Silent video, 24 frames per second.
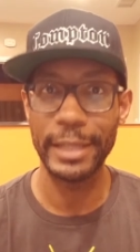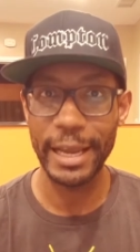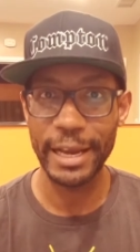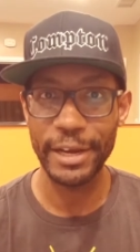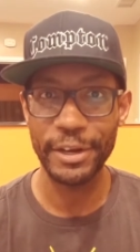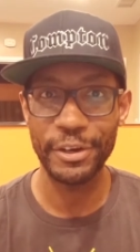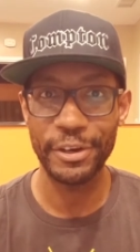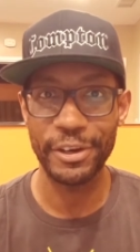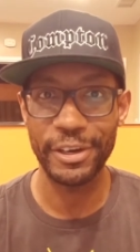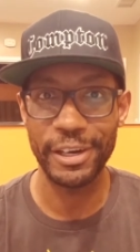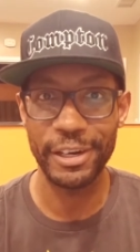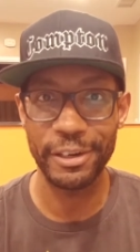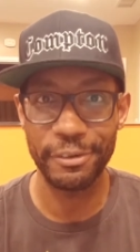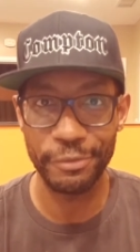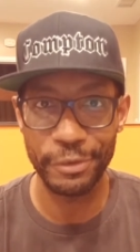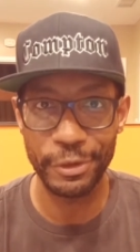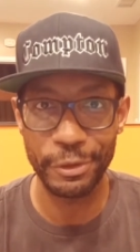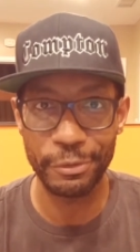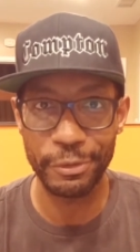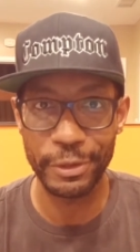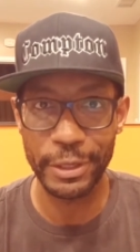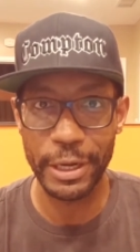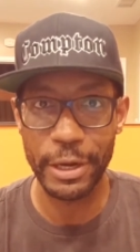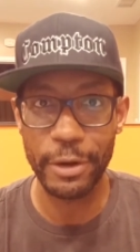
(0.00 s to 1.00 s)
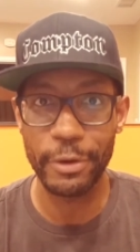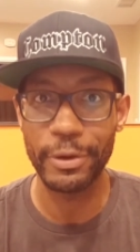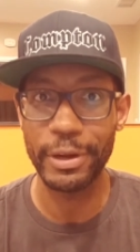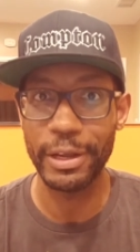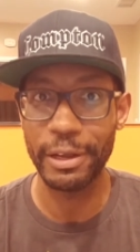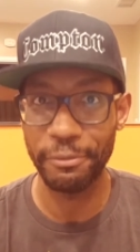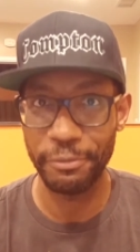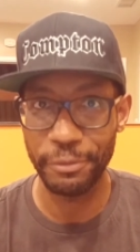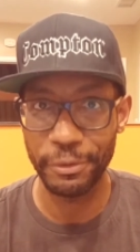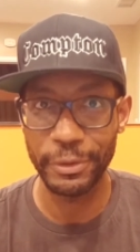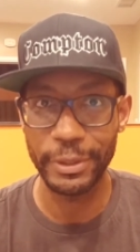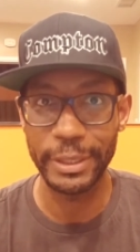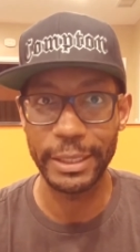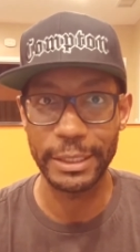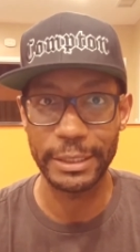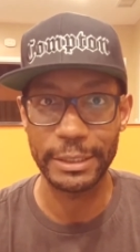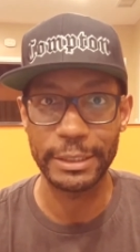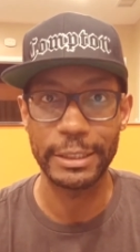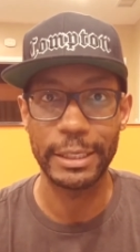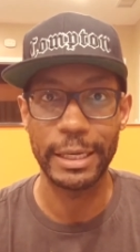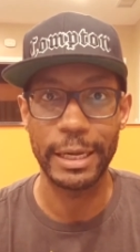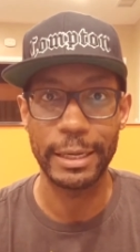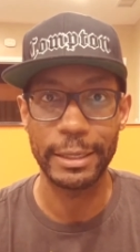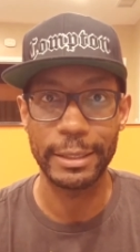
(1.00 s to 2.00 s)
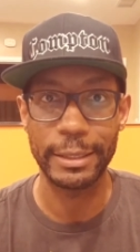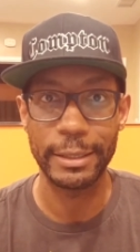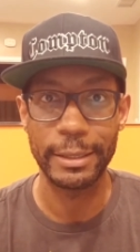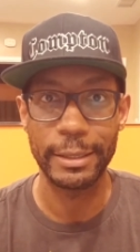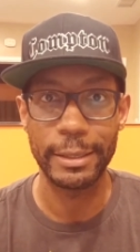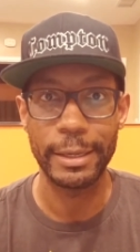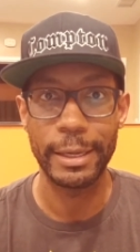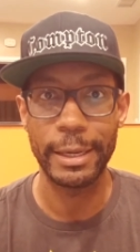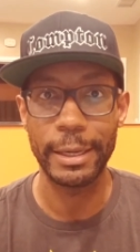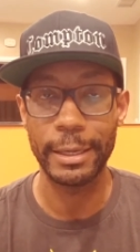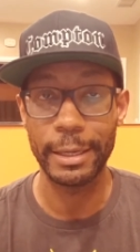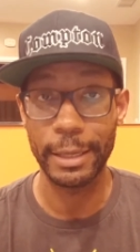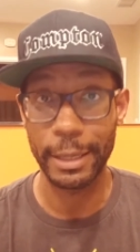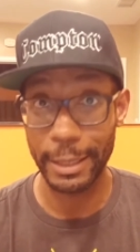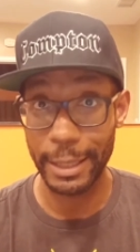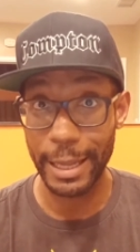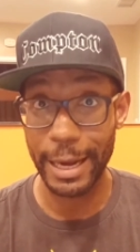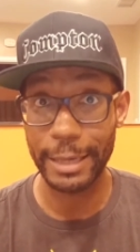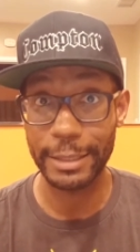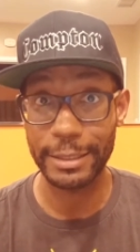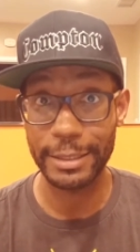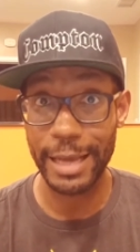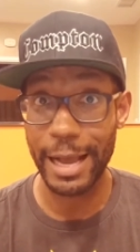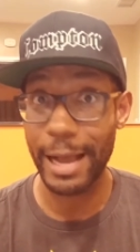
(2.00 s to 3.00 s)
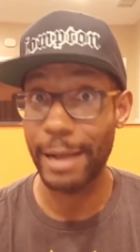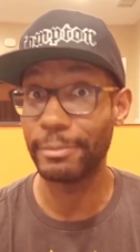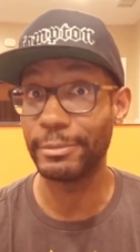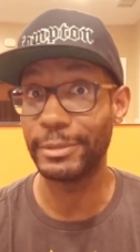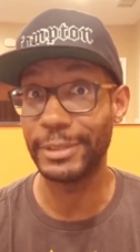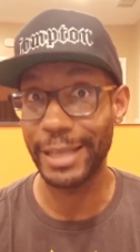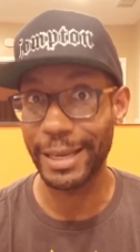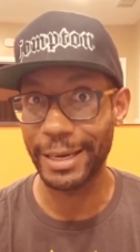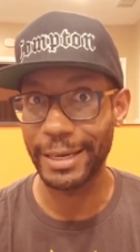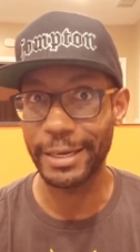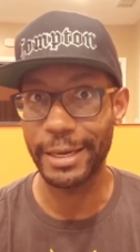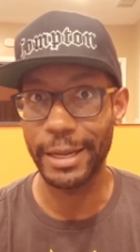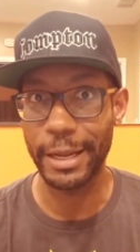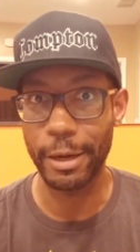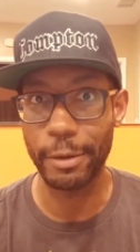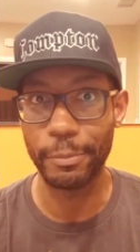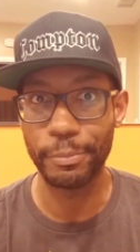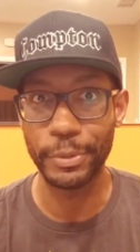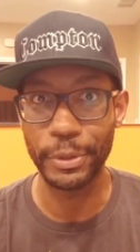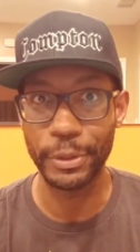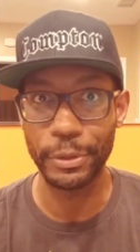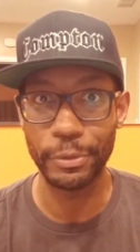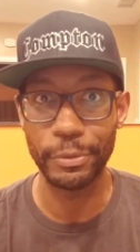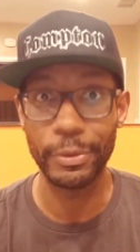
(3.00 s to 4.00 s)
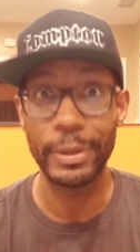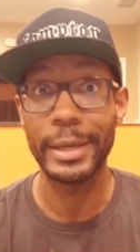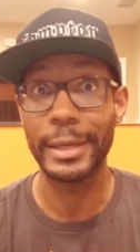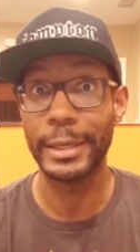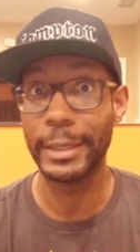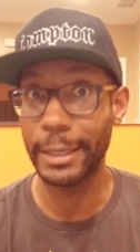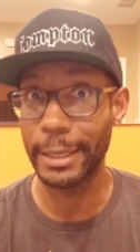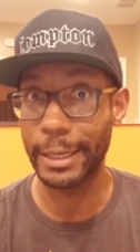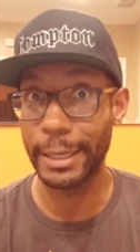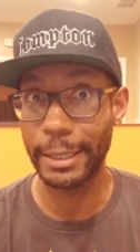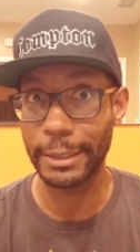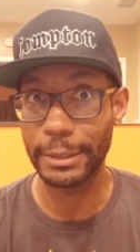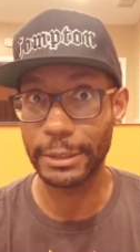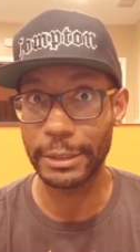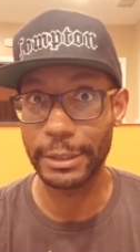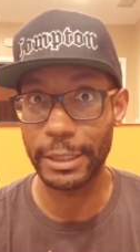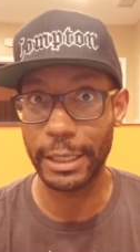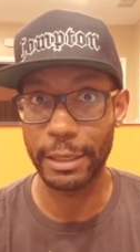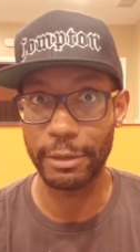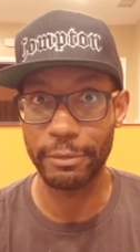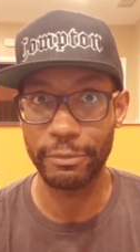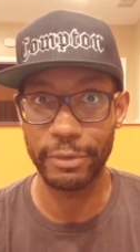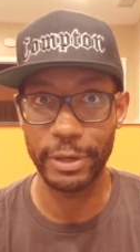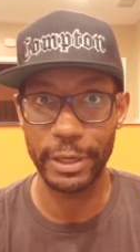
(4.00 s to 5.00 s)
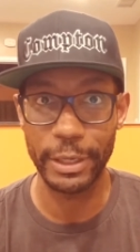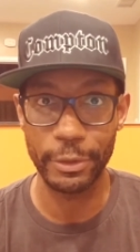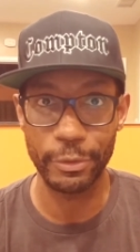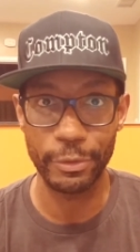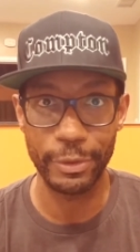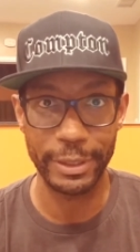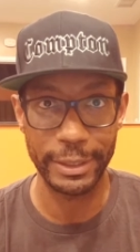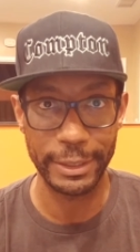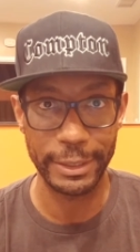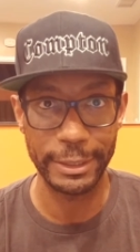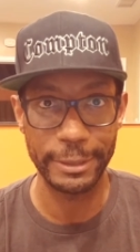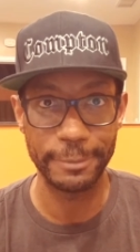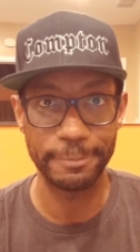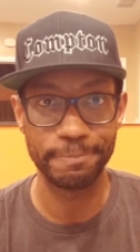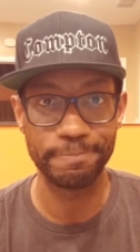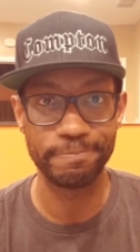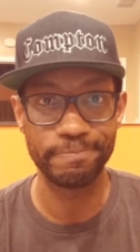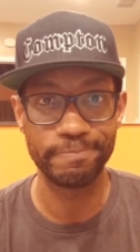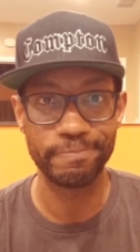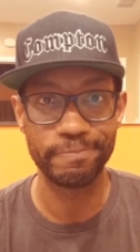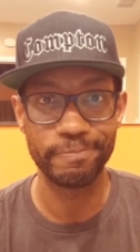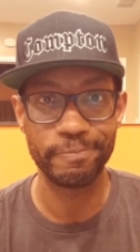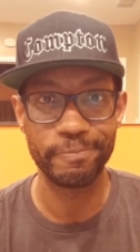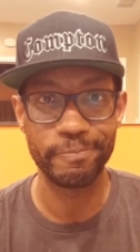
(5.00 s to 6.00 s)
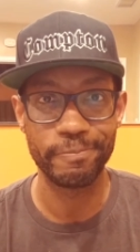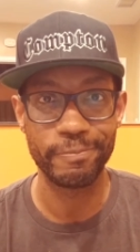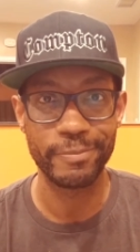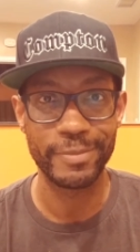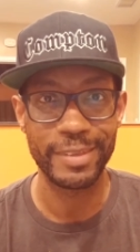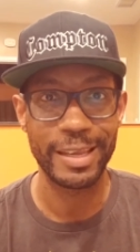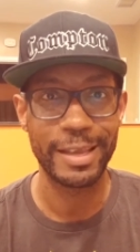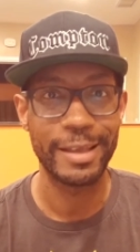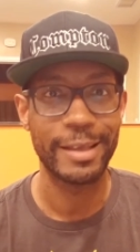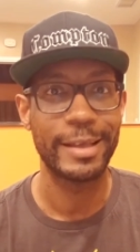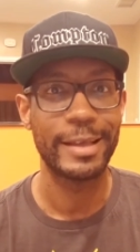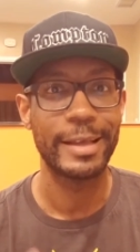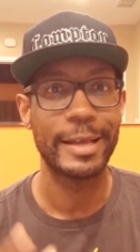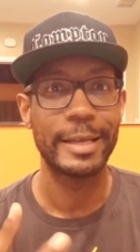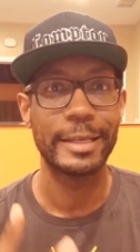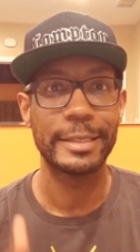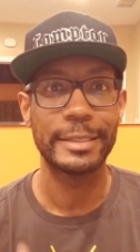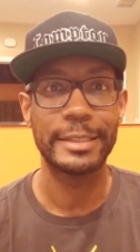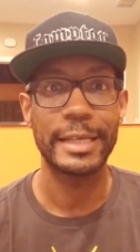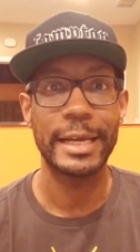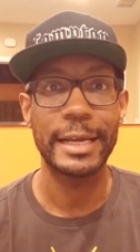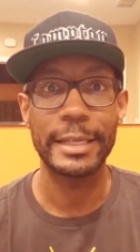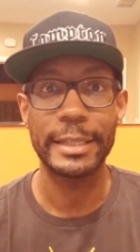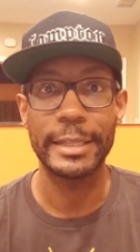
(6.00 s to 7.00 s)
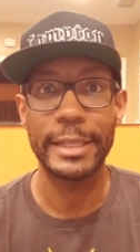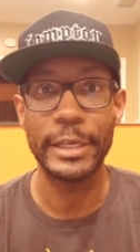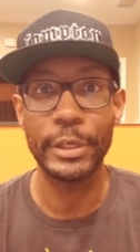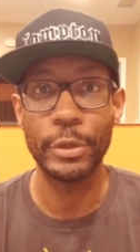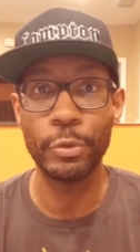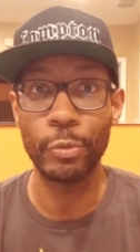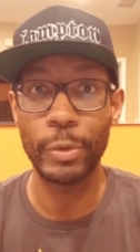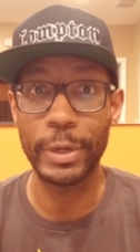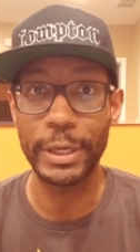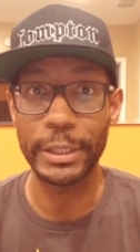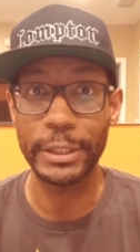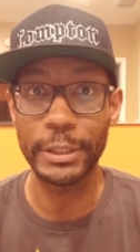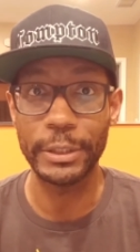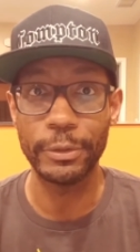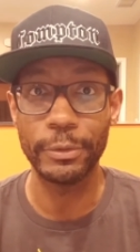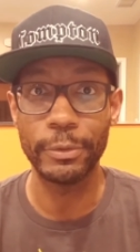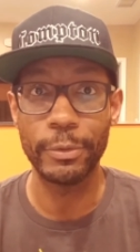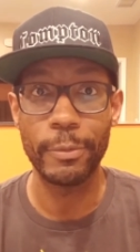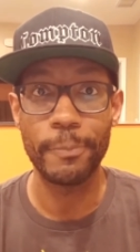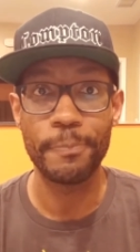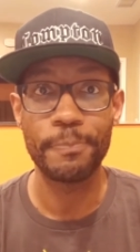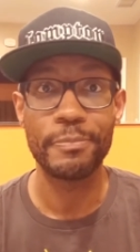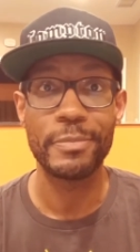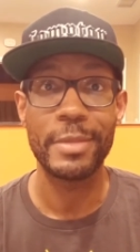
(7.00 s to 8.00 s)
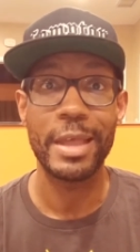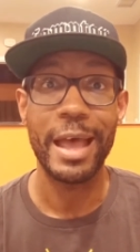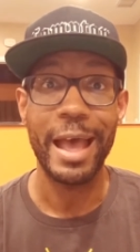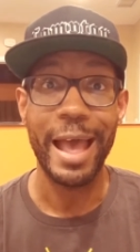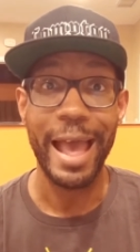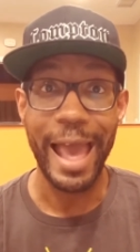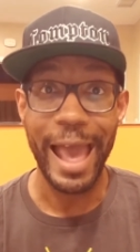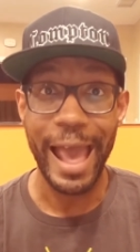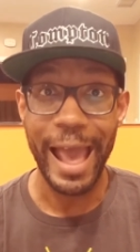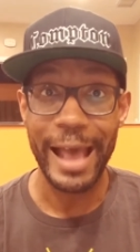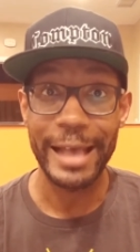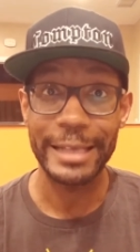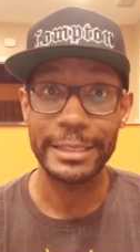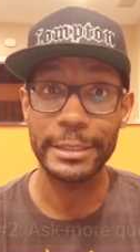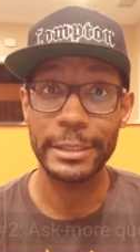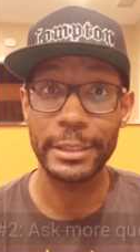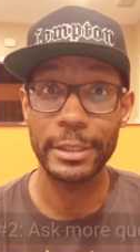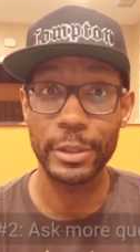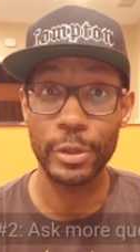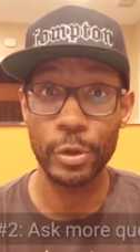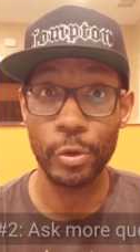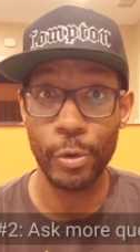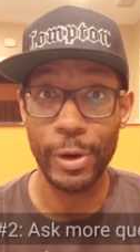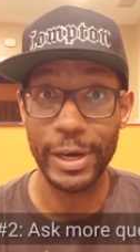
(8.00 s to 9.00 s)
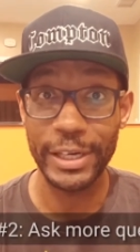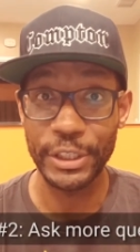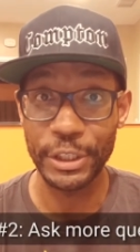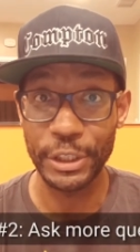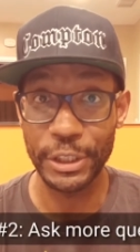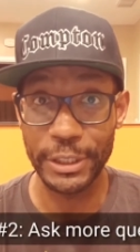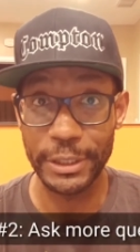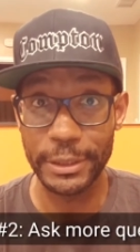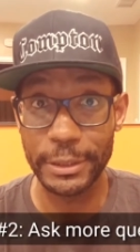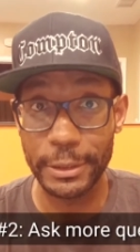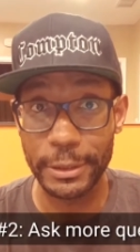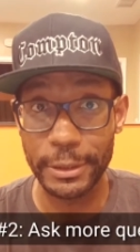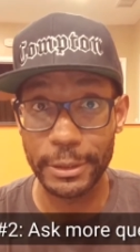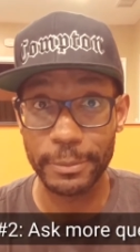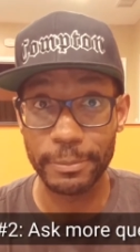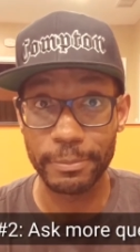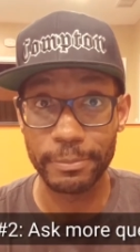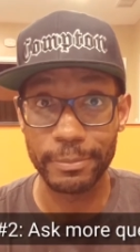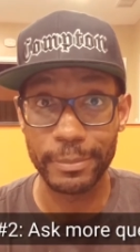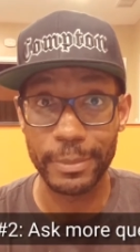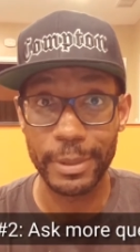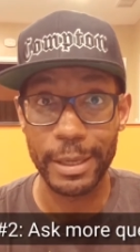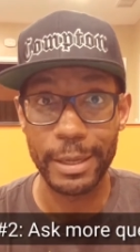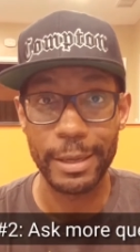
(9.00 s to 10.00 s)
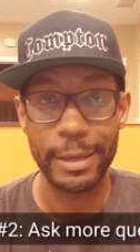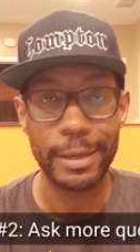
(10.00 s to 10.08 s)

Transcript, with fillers: let your interviewer know if you get stuck. And a lot of times they can help you get unstuck very quickly. Second thing you want to do ask questions.